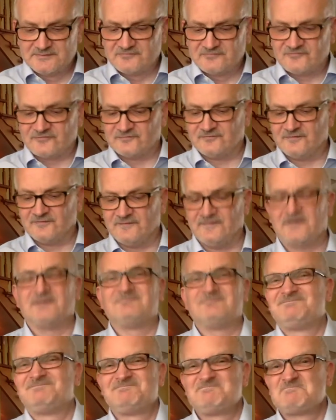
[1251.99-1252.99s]
stuff like that.
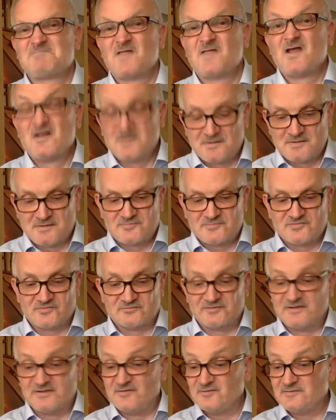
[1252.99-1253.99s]

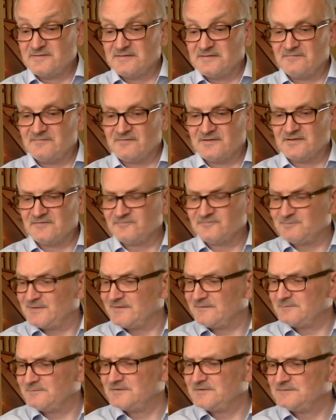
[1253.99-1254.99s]
Don't really own anything else by
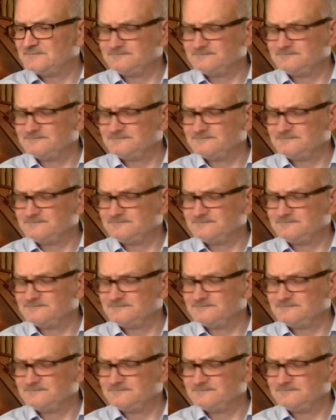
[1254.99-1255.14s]
them.